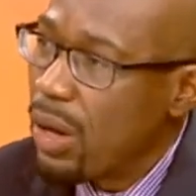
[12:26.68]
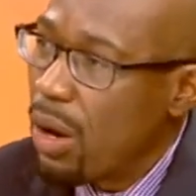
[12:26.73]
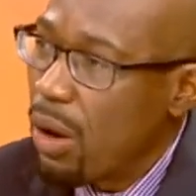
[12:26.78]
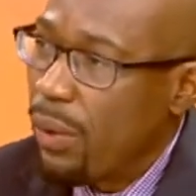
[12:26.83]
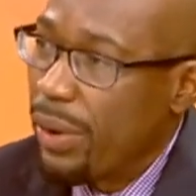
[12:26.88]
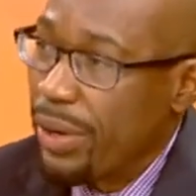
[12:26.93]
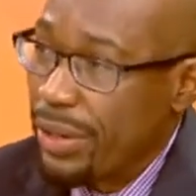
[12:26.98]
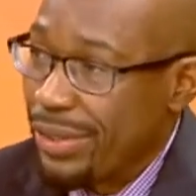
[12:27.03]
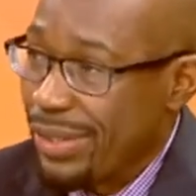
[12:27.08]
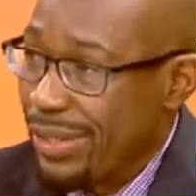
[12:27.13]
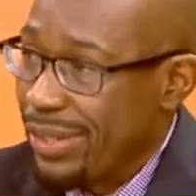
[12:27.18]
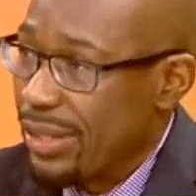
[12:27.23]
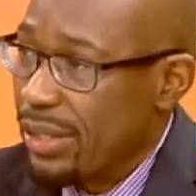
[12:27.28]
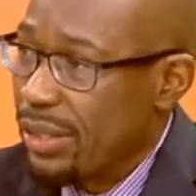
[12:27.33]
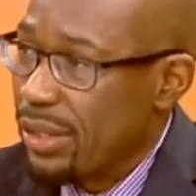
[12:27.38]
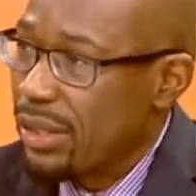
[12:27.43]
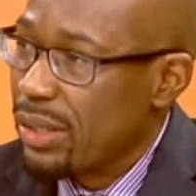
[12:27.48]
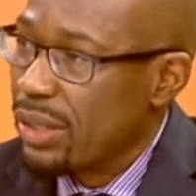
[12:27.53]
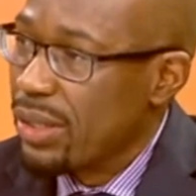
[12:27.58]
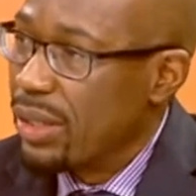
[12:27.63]
our
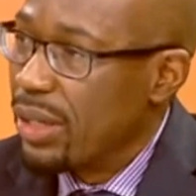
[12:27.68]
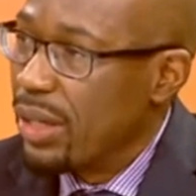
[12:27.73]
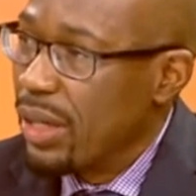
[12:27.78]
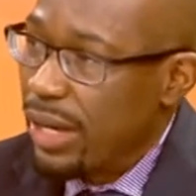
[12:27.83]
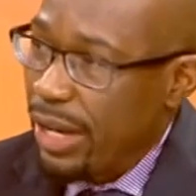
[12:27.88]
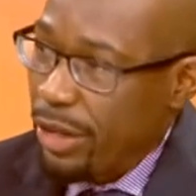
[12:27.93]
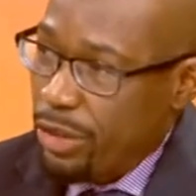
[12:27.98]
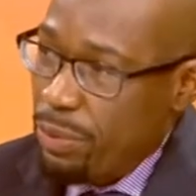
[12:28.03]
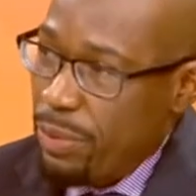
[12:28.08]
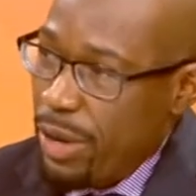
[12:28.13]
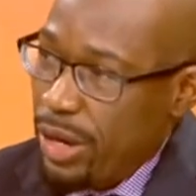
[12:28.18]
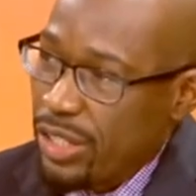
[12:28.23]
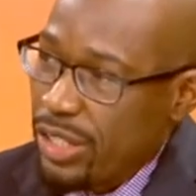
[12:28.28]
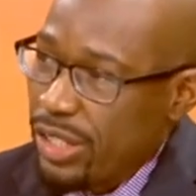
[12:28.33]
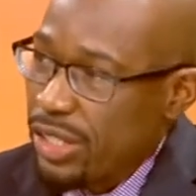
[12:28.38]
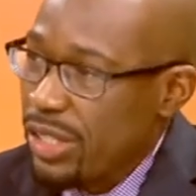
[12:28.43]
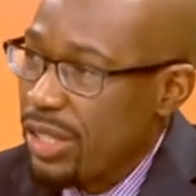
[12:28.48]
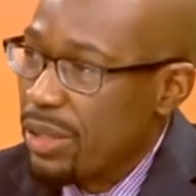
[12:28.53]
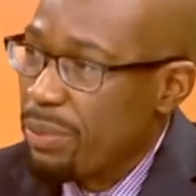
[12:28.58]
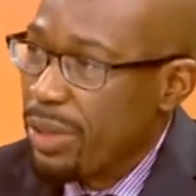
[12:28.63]
existence. Like you
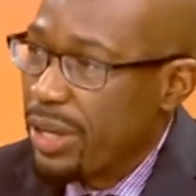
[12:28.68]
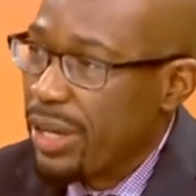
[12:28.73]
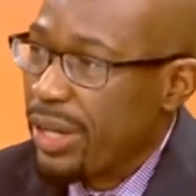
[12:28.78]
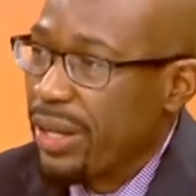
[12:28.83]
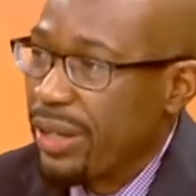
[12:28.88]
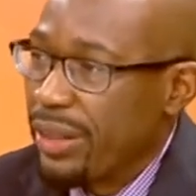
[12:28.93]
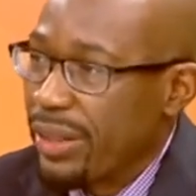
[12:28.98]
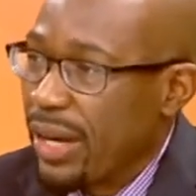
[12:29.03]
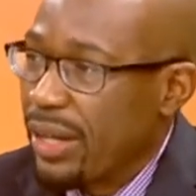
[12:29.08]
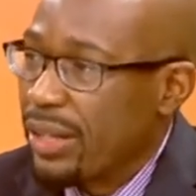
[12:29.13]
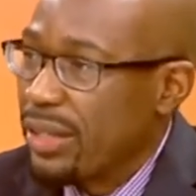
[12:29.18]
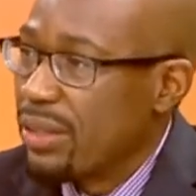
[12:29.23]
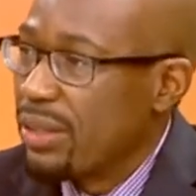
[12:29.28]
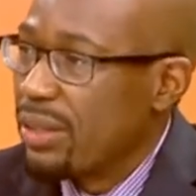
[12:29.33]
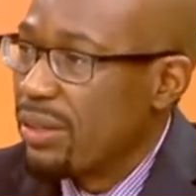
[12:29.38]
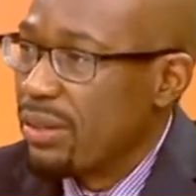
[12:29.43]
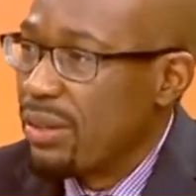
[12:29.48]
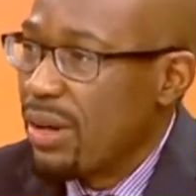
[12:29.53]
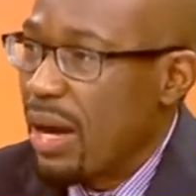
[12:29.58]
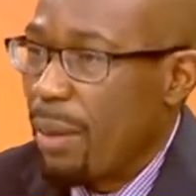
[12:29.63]
mentioned in the beginning, that
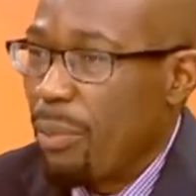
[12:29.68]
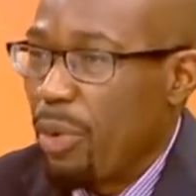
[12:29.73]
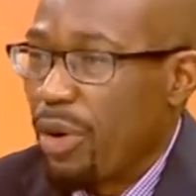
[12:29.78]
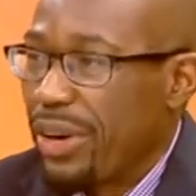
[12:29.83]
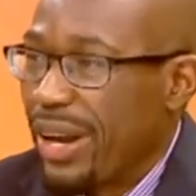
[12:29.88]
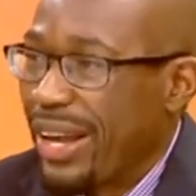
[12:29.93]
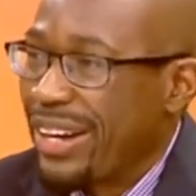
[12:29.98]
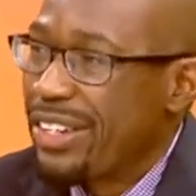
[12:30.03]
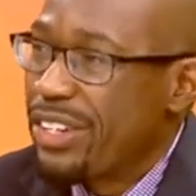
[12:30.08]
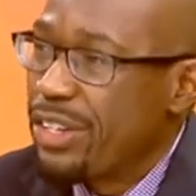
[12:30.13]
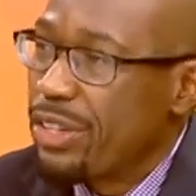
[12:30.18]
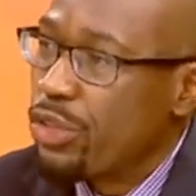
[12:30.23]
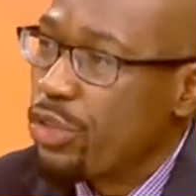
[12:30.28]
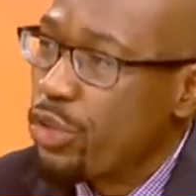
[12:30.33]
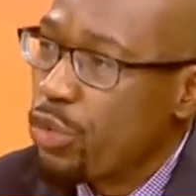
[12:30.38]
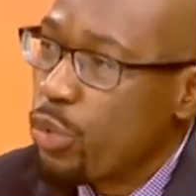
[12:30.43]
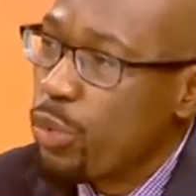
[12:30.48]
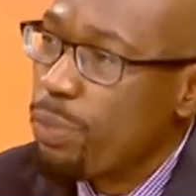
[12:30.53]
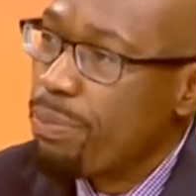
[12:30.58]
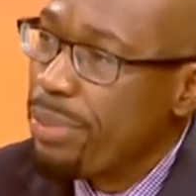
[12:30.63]
about
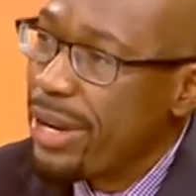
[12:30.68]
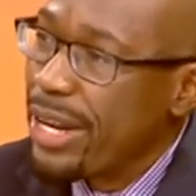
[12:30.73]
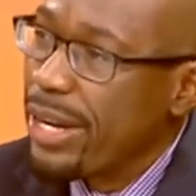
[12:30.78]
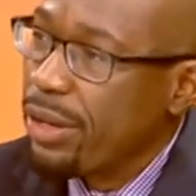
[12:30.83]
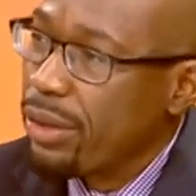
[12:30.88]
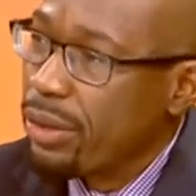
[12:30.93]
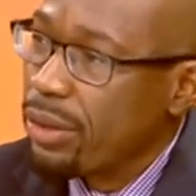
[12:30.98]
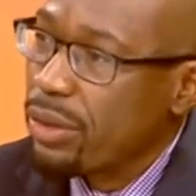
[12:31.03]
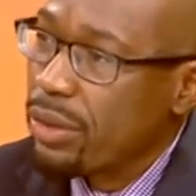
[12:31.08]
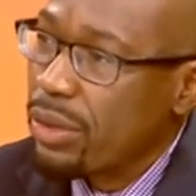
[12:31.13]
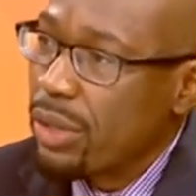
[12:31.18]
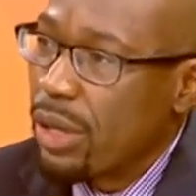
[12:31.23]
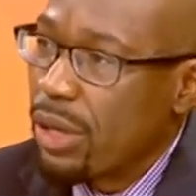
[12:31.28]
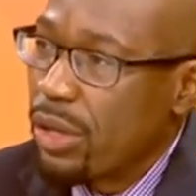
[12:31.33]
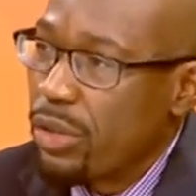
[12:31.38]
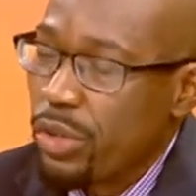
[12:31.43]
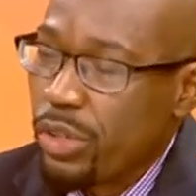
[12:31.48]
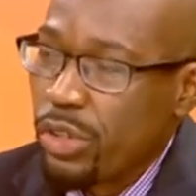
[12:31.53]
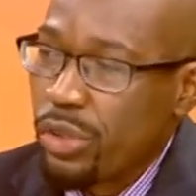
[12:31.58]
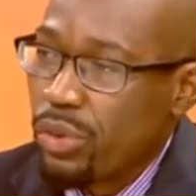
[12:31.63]
92 billion
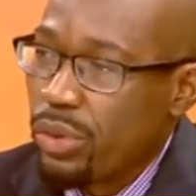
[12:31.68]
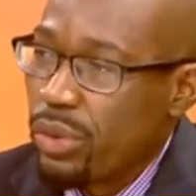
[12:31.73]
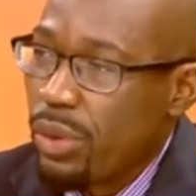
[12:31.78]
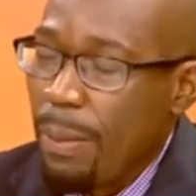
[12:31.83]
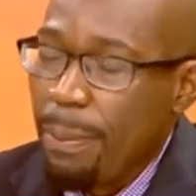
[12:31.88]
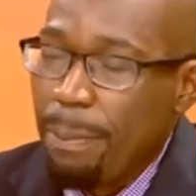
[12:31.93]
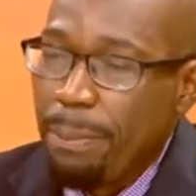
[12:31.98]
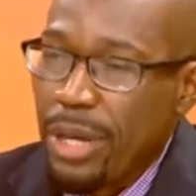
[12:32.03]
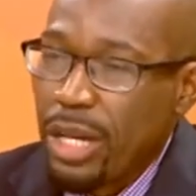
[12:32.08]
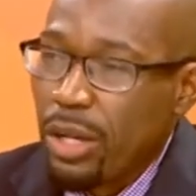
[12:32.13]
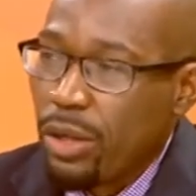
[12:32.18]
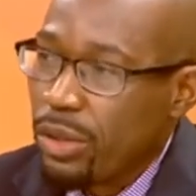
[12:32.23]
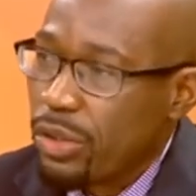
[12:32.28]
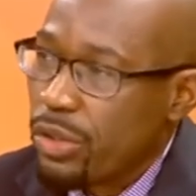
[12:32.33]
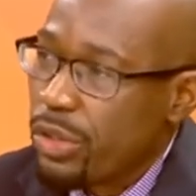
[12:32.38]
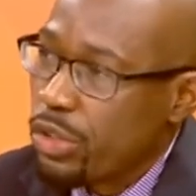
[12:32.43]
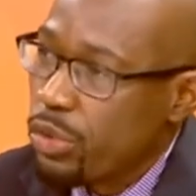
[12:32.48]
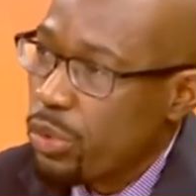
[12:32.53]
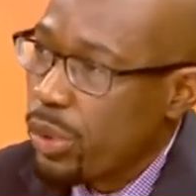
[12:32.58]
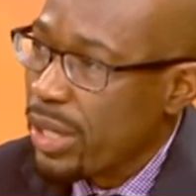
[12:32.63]

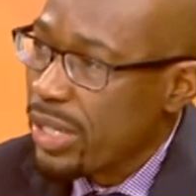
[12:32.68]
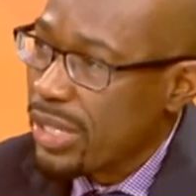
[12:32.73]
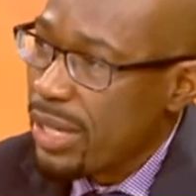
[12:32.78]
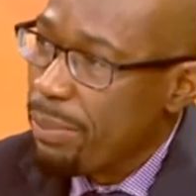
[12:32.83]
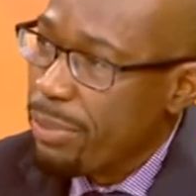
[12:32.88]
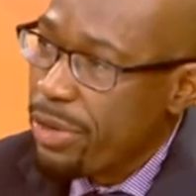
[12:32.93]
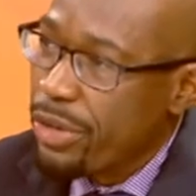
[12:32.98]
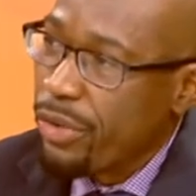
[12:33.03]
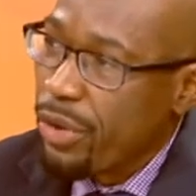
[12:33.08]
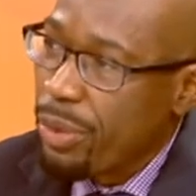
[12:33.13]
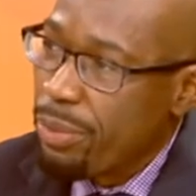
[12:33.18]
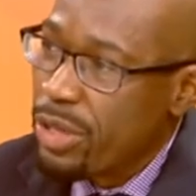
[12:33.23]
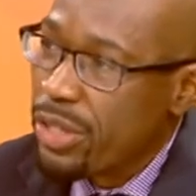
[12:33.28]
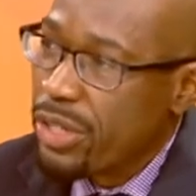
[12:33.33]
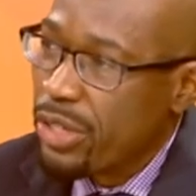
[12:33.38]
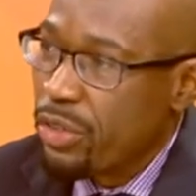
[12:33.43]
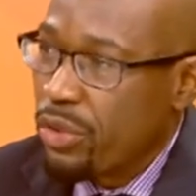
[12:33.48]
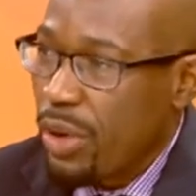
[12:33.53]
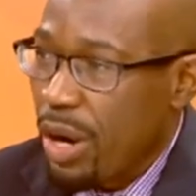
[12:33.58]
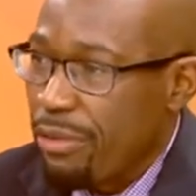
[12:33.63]
US dollars are being
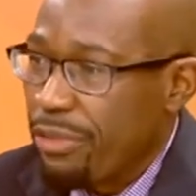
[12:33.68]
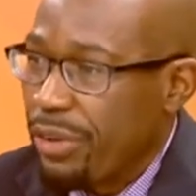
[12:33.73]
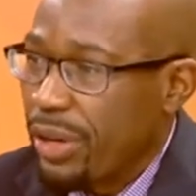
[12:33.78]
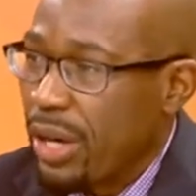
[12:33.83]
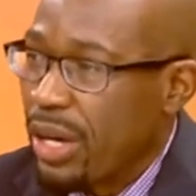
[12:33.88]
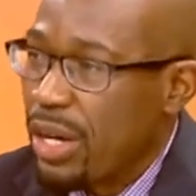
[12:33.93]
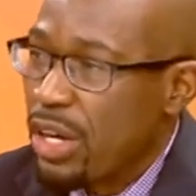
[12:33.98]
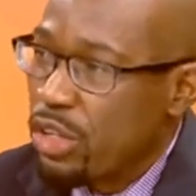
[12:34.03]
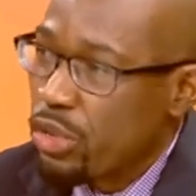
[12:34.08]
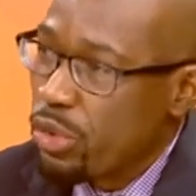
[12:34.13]
remitted to Africa.